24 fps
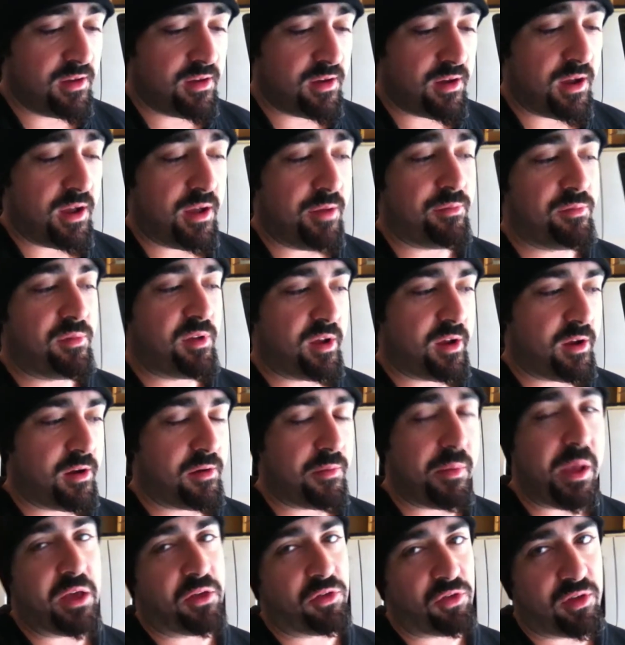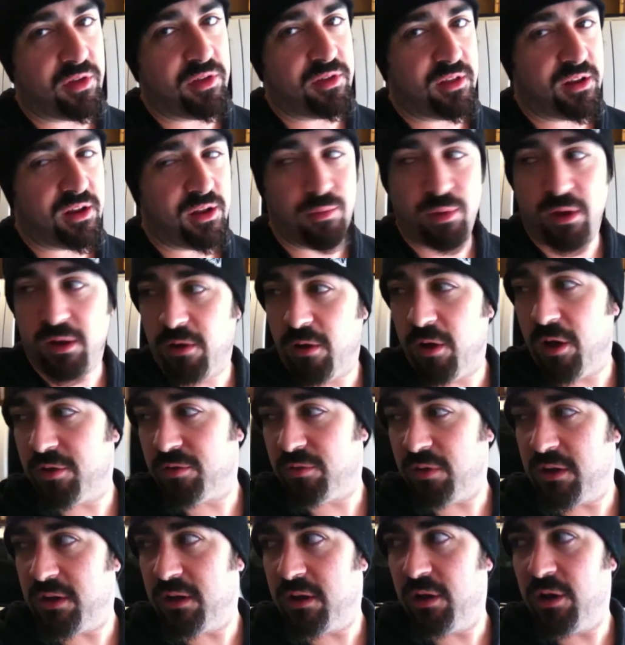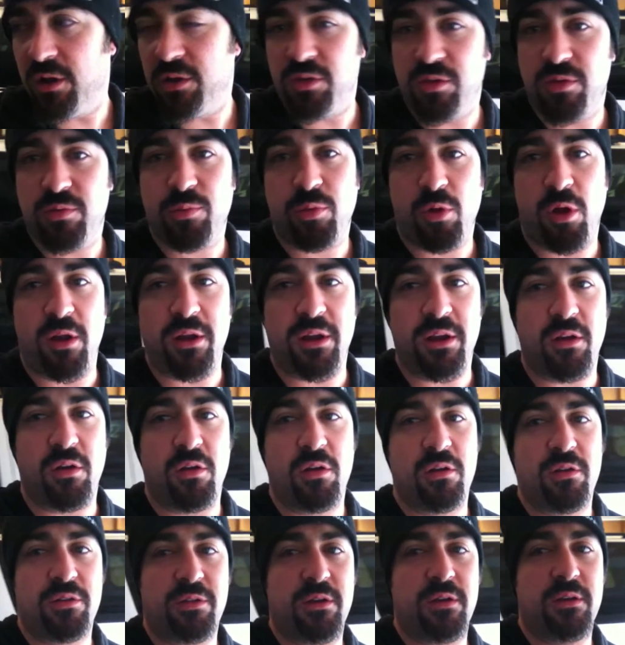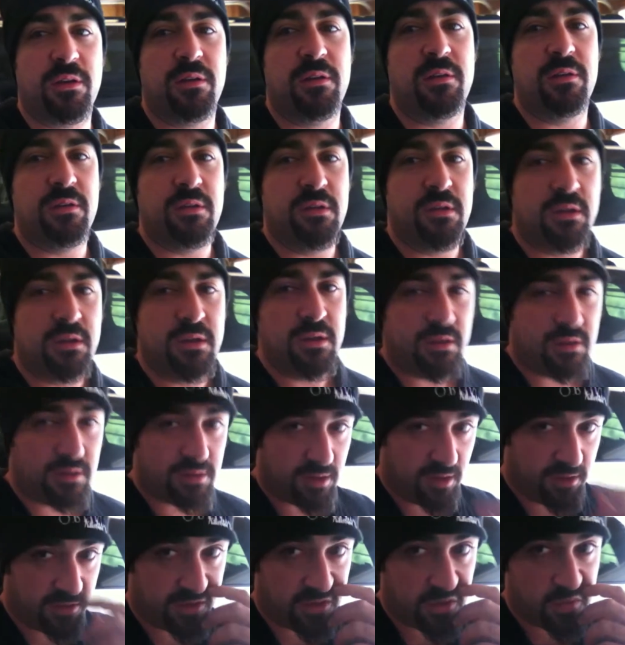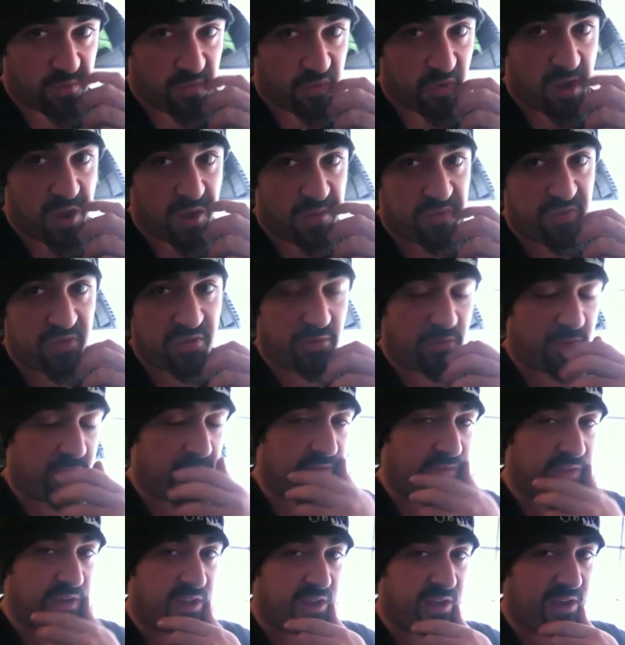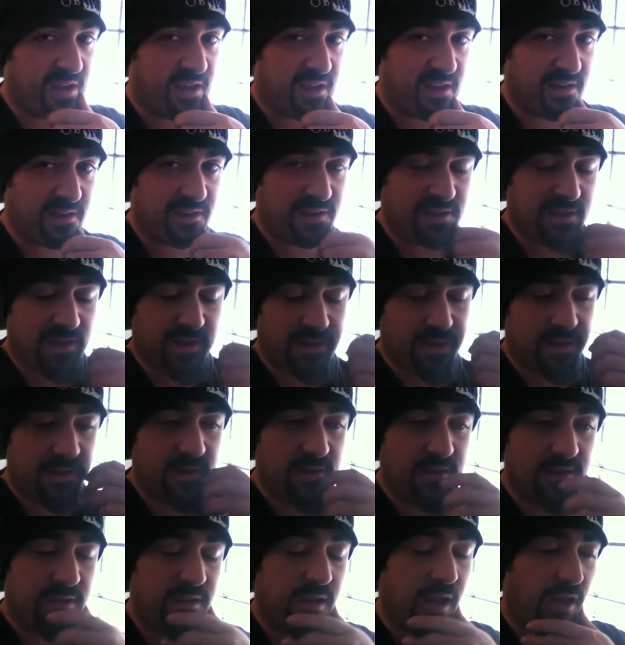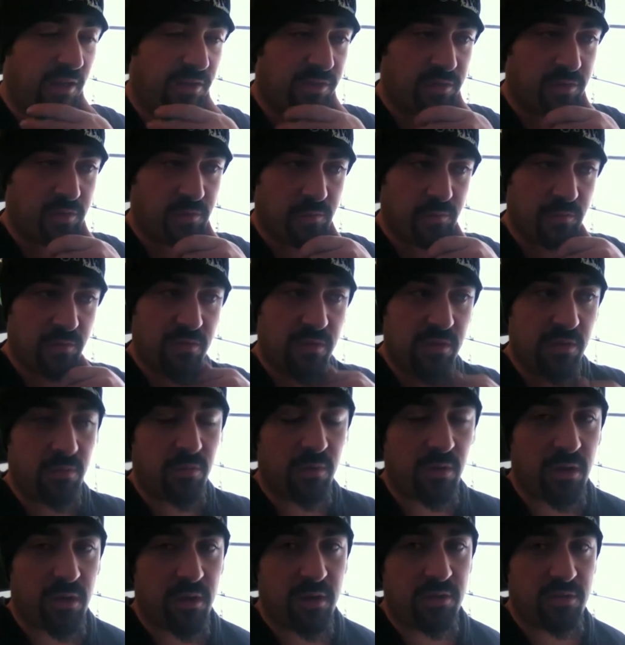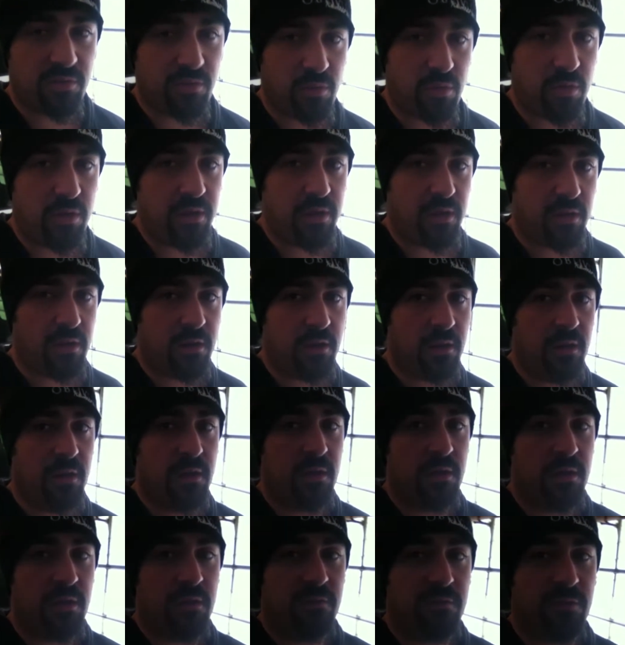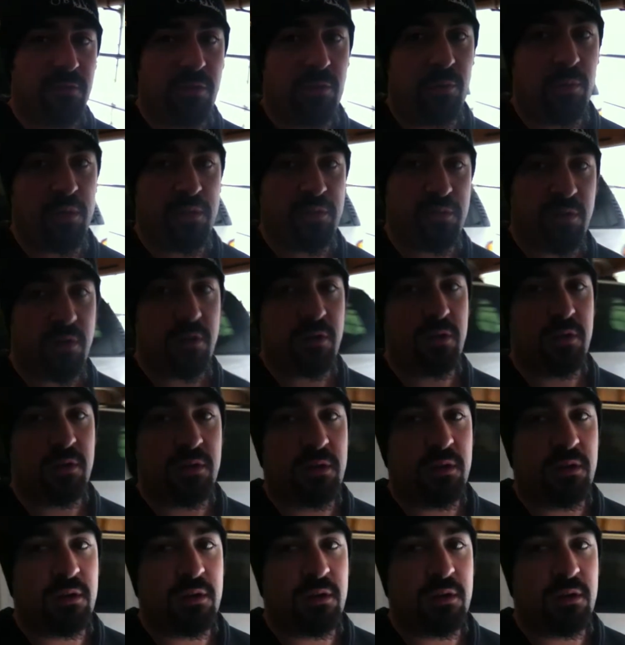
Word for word: I am tired. I'm actually sitting in my garage right now. I just brought in all the custom props, the one-of-a-kind uh, costumes that we're going to store here for the winter.